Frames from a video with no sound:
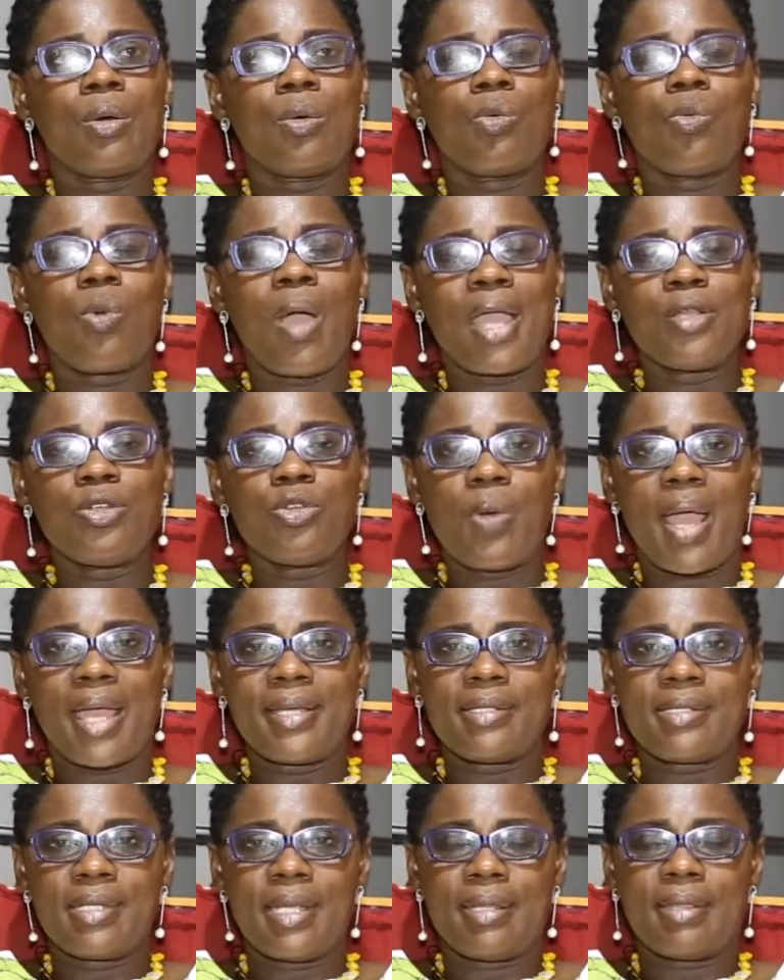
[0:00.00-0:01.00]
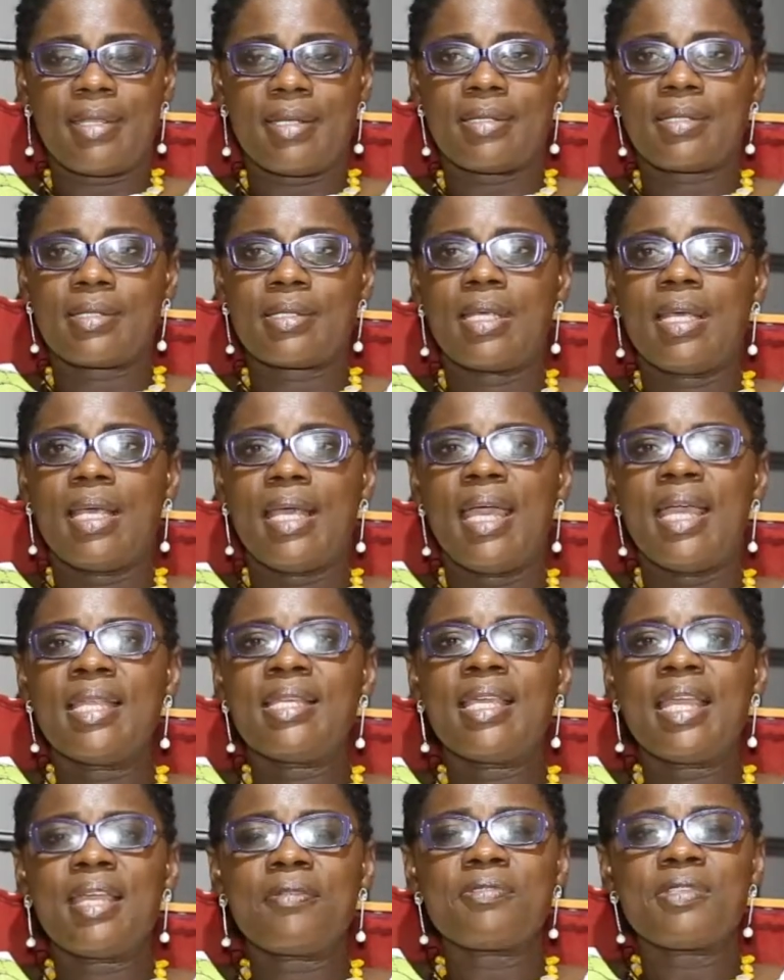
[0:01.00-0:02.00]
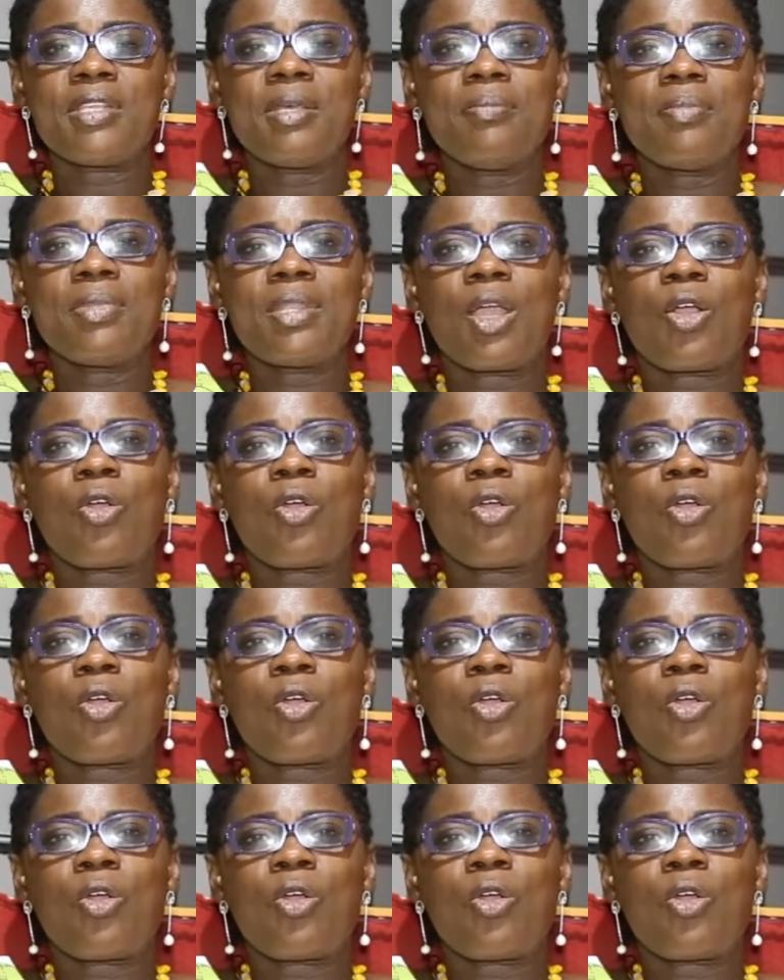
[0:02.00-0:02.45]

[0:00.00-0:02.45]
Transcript: Why do I say this? It gives him the